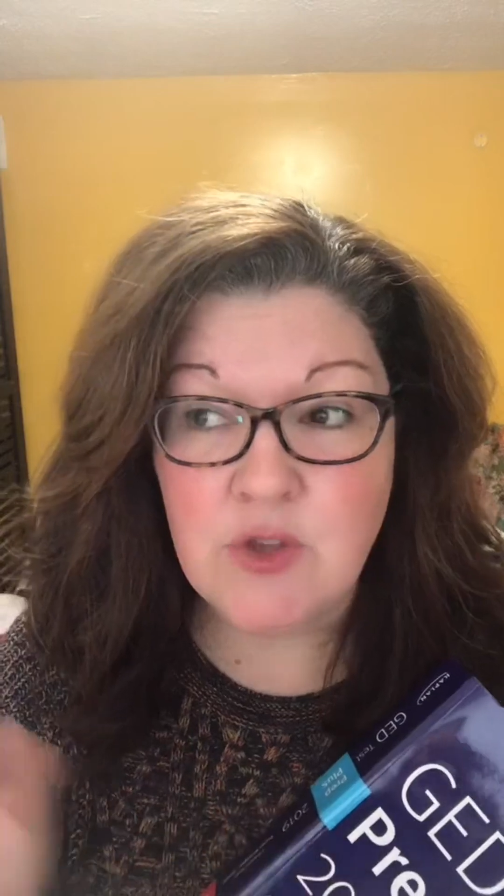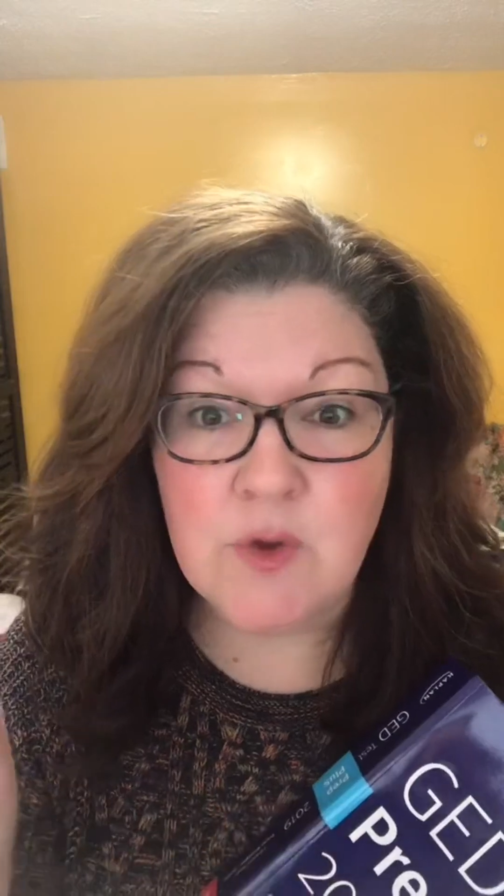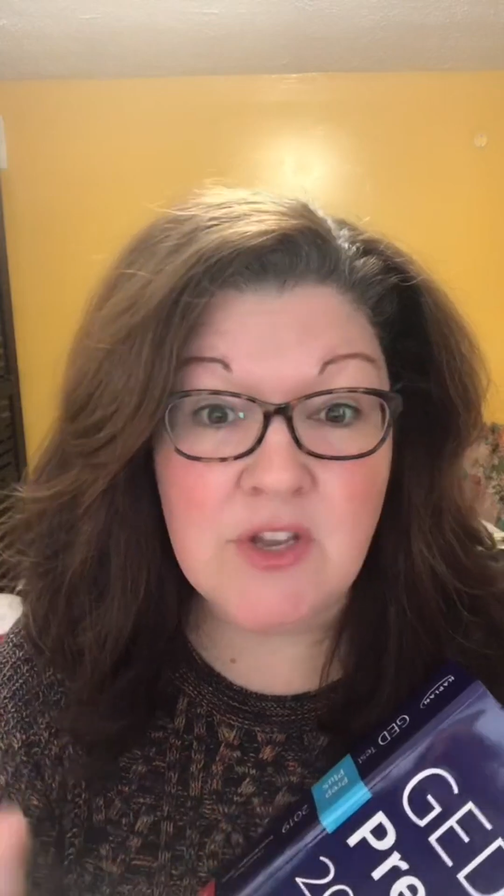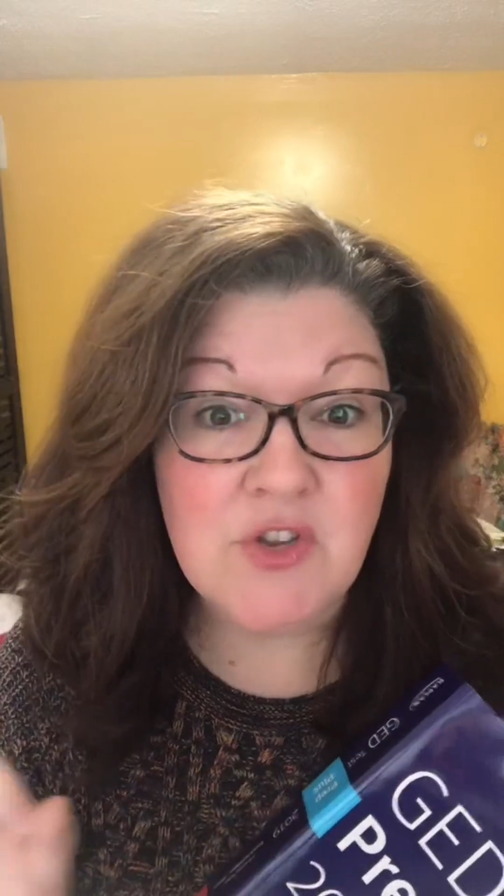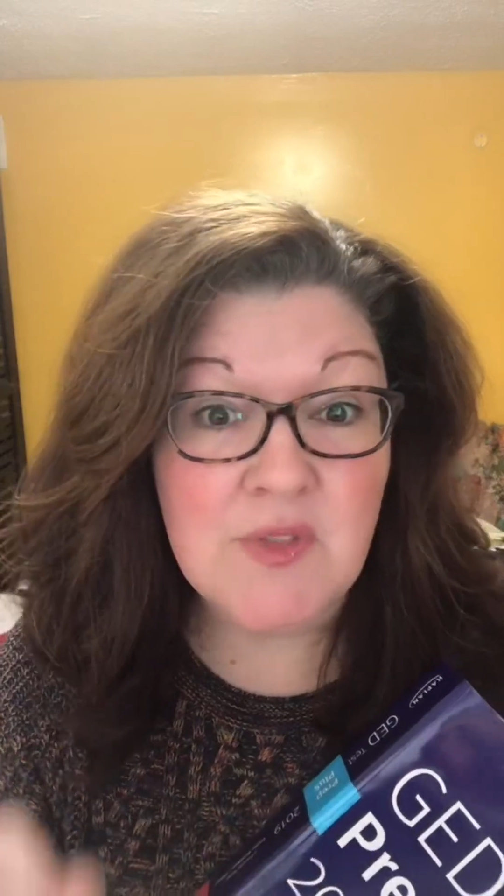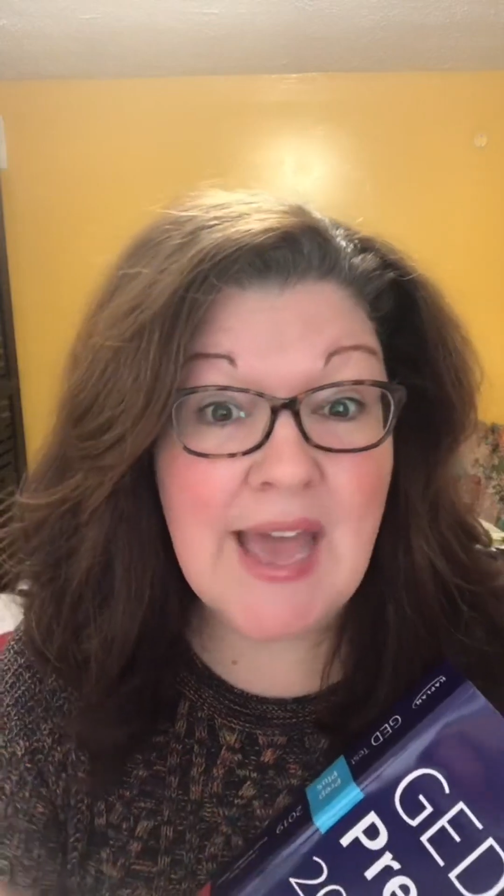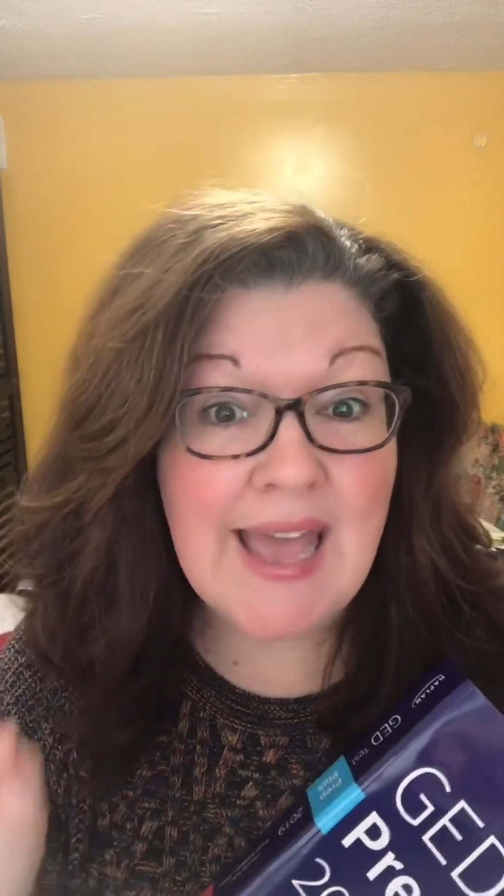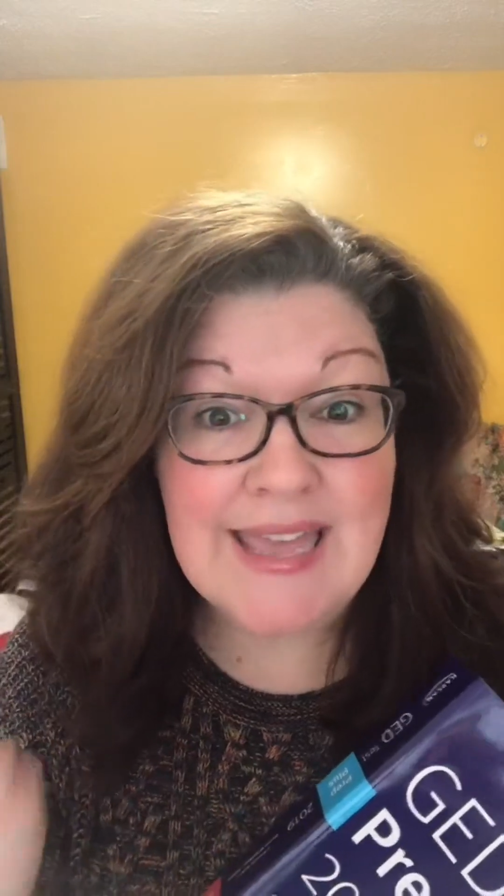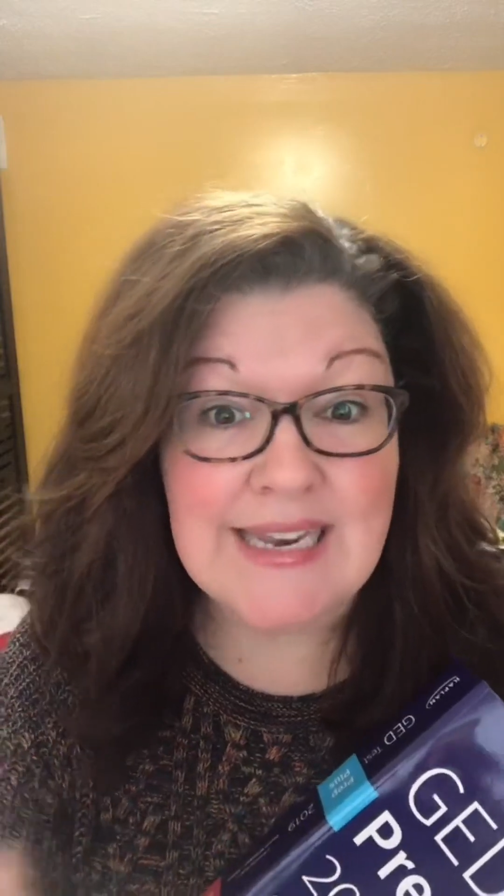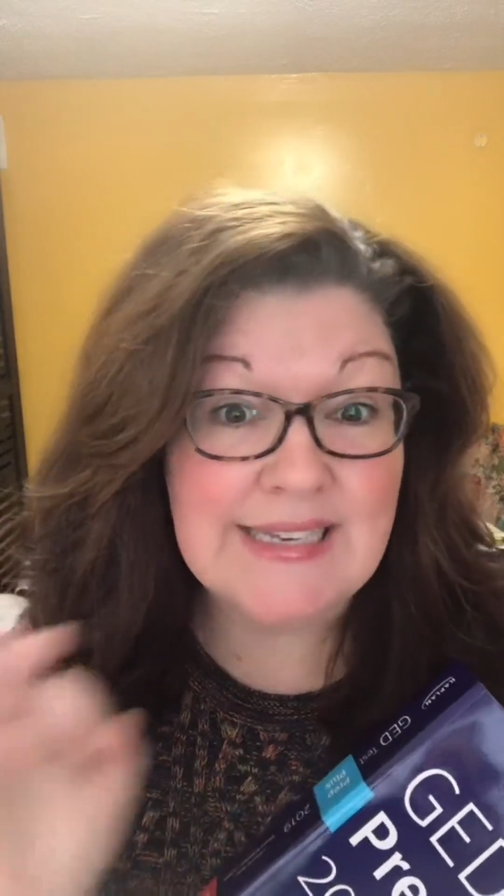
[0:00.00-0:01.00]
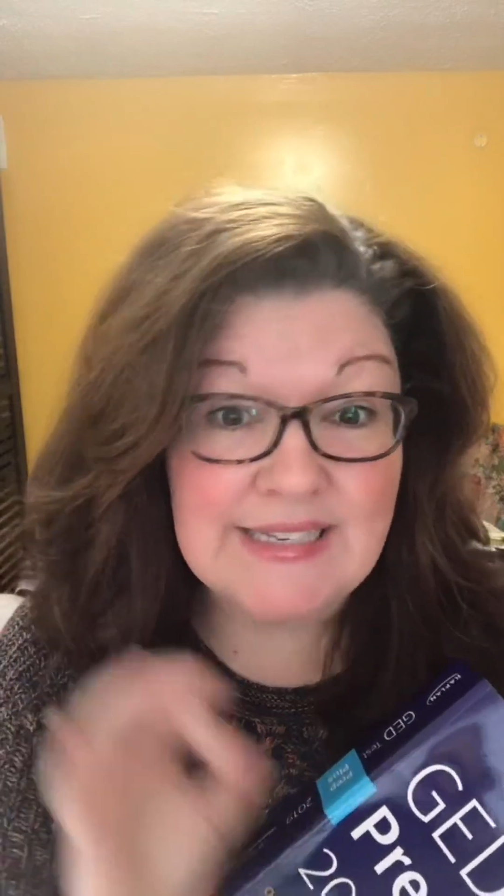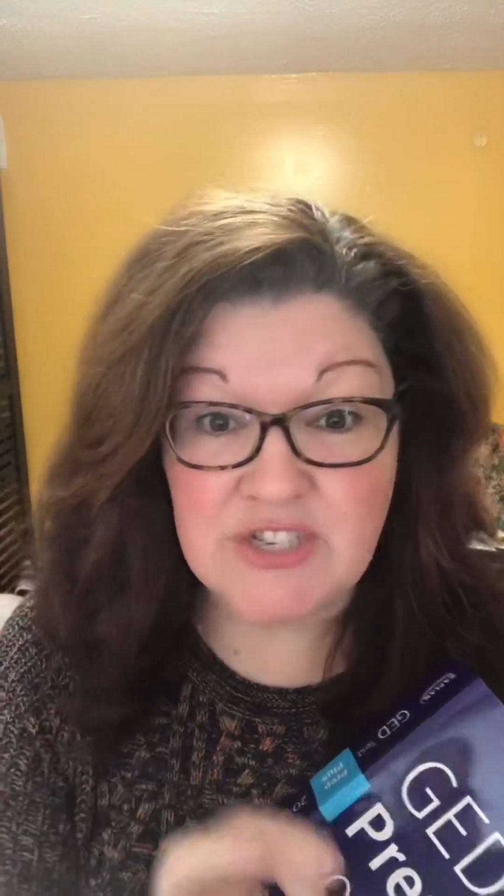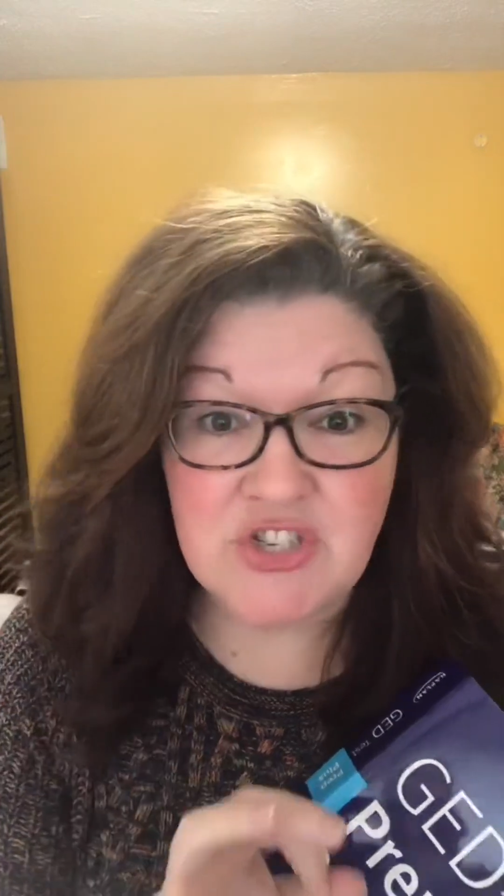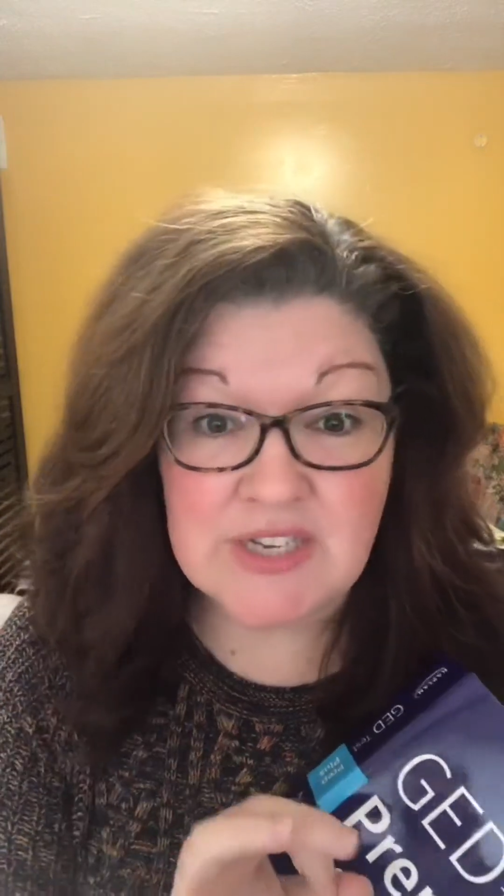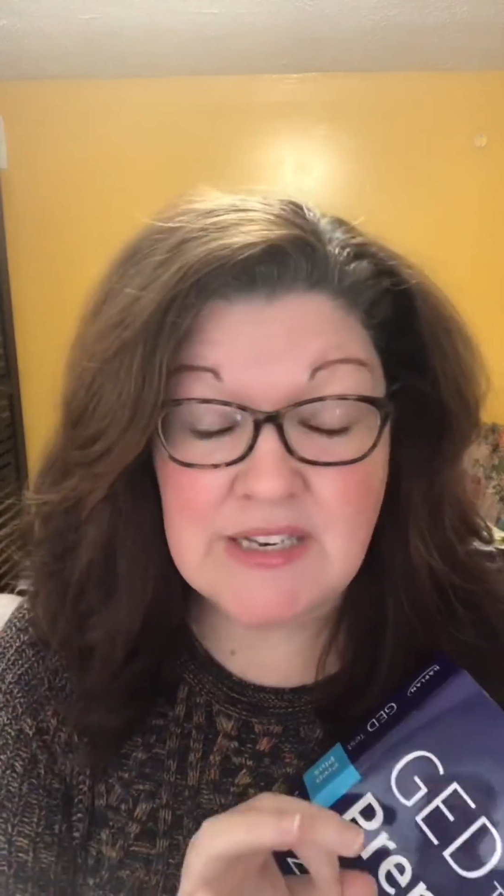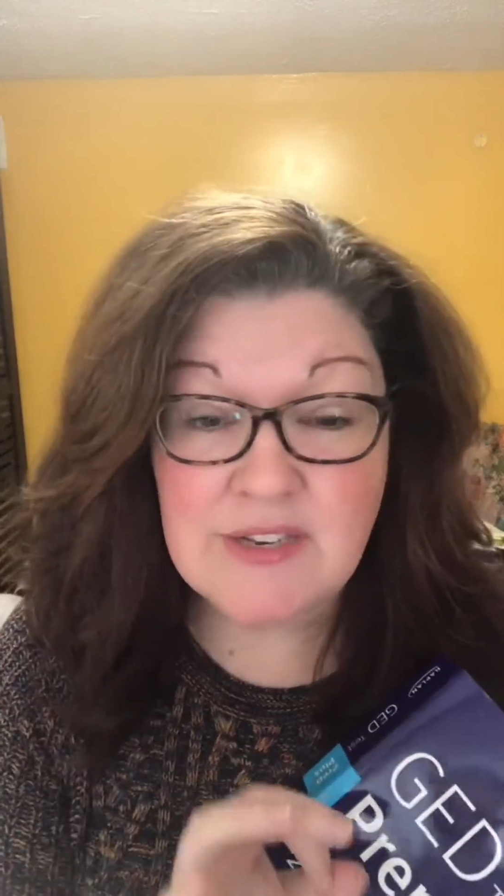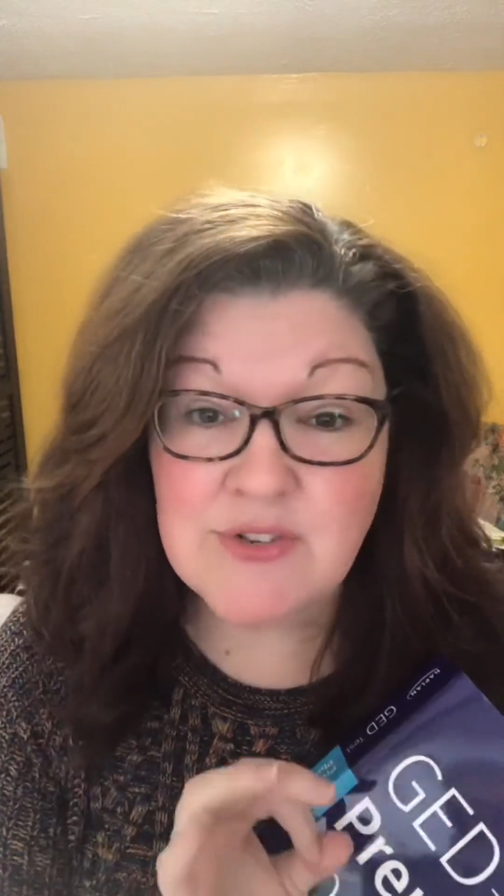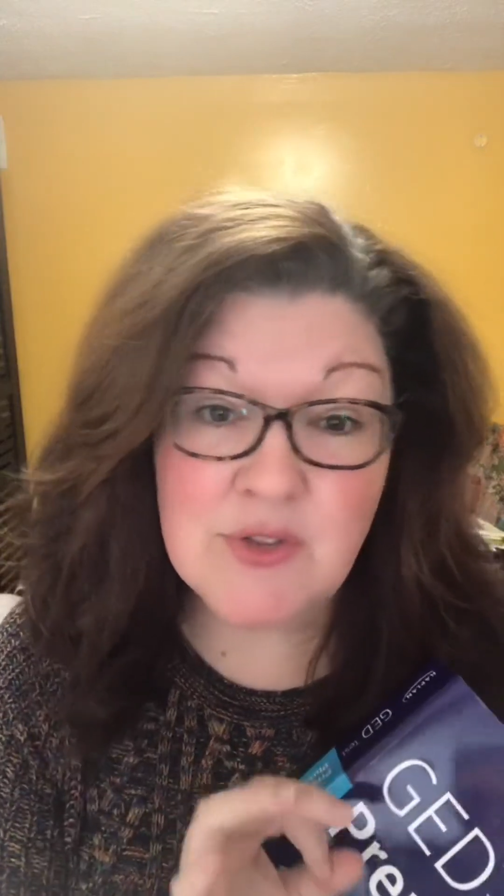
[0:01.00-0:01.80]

You can do that in addition